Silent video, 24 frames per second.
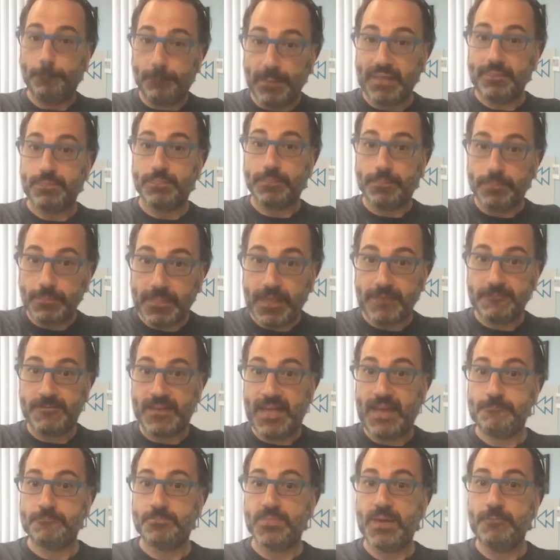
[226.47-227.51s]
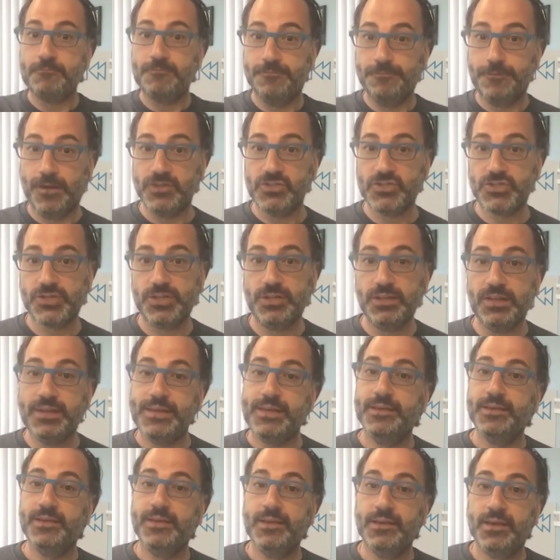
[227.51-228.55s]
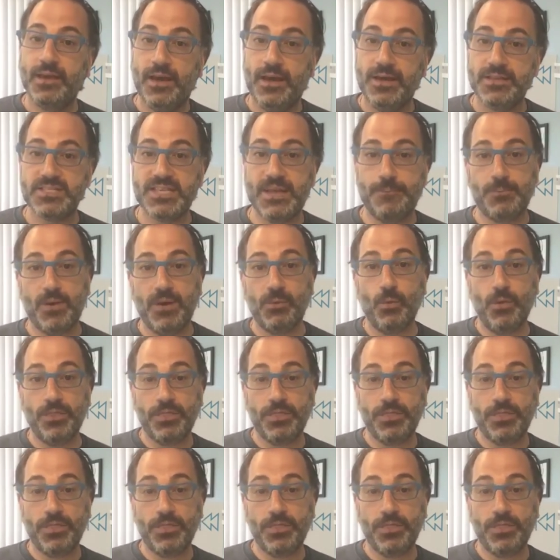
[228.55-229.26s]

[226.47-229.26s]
but they've kept them functionally separate.